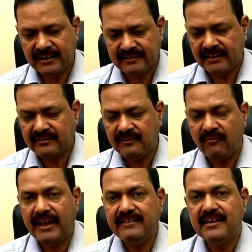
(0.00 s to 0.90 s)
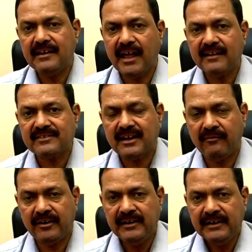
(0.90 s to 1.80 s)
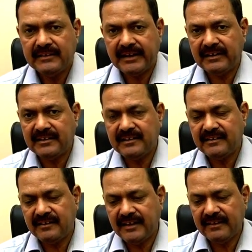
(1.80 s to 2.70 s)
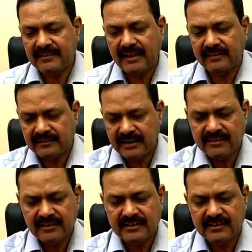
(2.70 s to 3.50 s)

or just revising last hour that it is India-Israel relation,